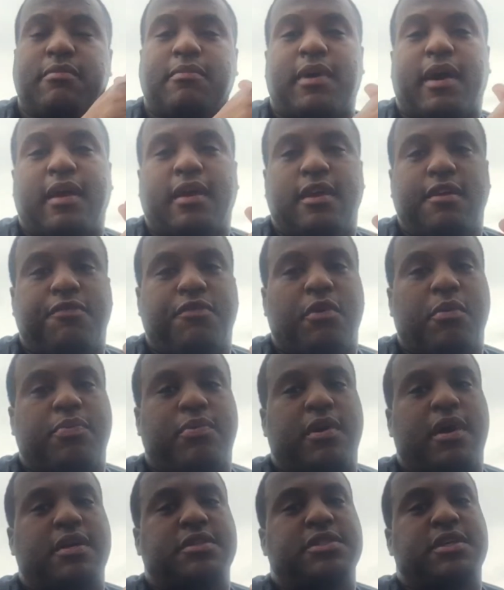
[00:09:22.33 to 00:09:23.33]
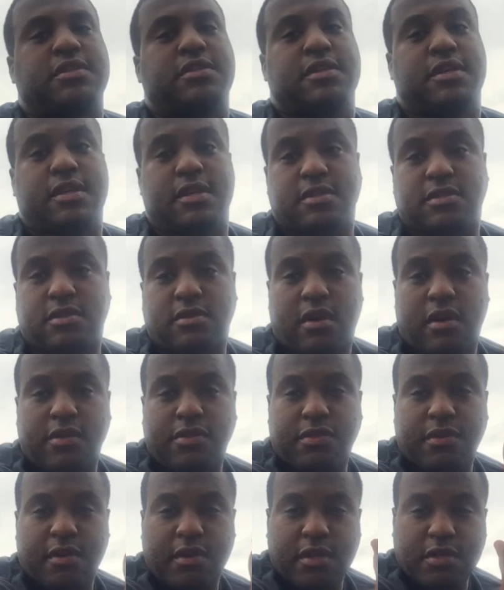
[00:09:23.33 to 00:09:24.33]
my Evo project is an
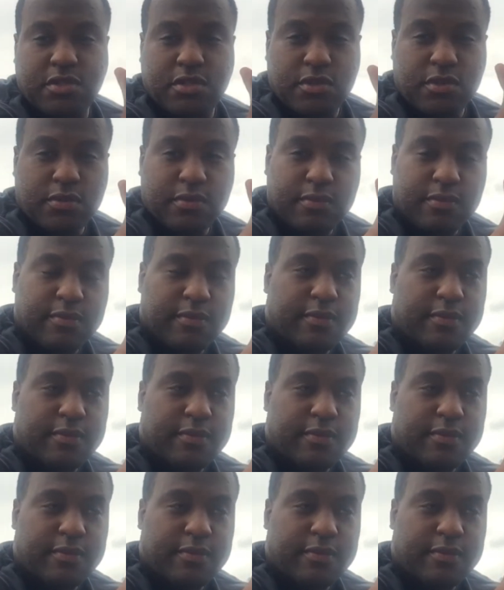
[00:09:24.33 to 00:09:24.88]
R32.